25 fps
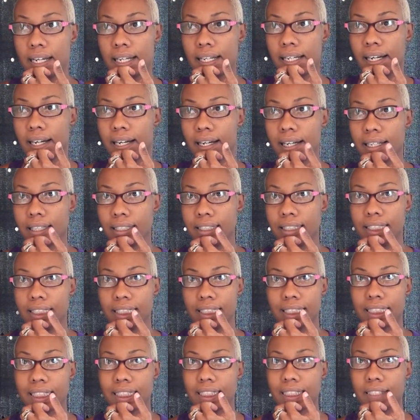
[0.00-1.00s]
Uh,
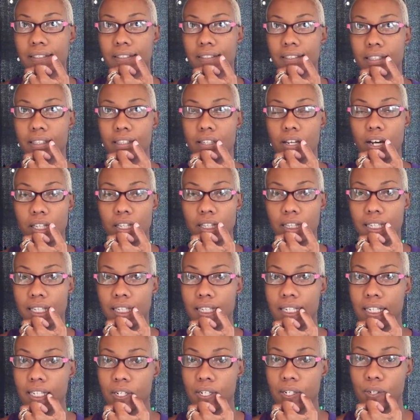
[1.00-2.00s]
just thought
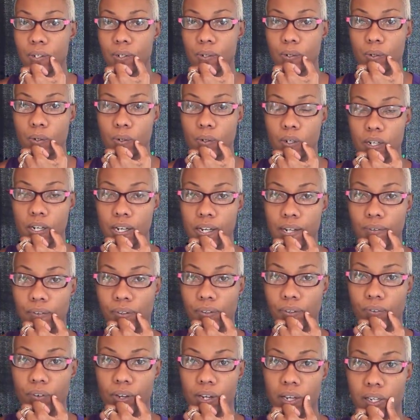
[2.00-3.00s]
that, you know, I was
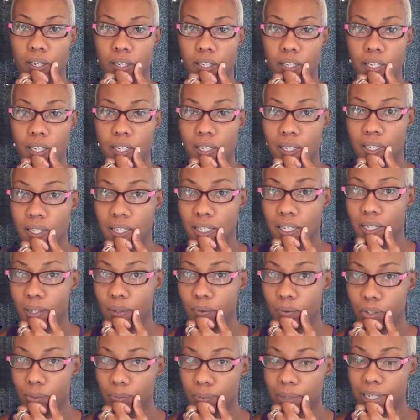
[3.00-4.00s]
fine
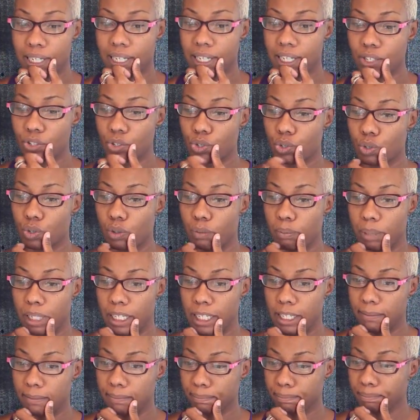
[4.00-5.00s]
with my natural
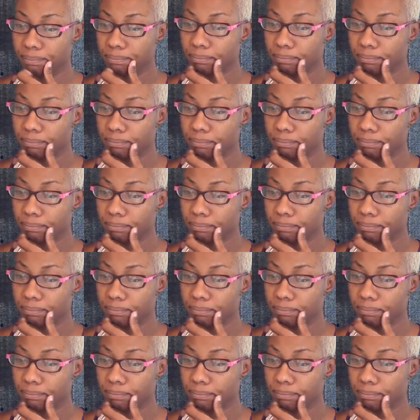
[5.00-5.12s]
me,